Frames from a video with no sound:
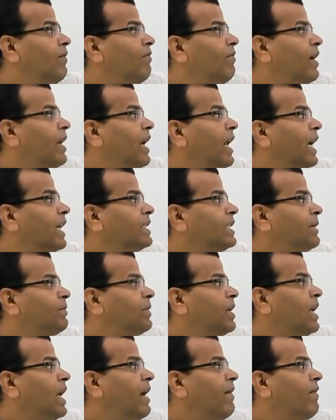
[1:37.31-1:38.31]
when
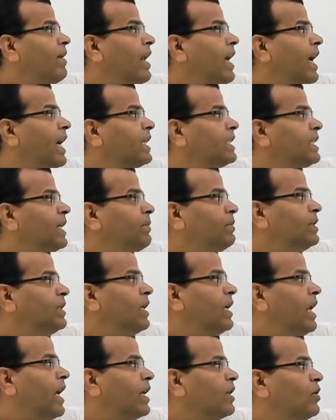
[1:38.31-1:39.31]
acceptor level accepts
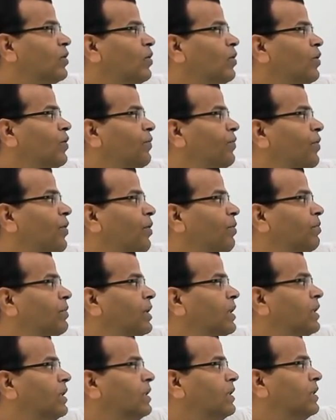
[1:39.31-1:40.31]
electron from
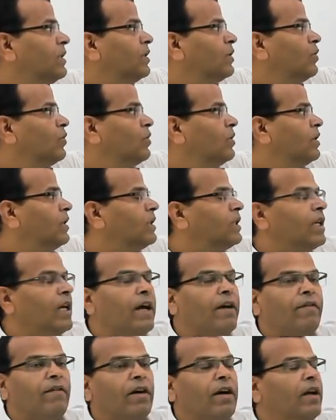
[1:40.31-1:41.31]
this to this
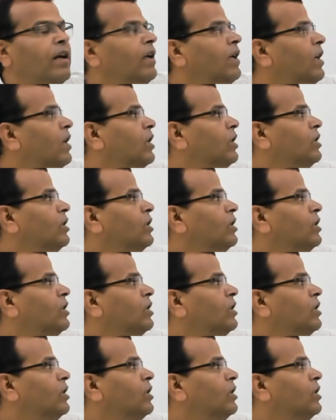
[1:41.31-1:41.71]
level,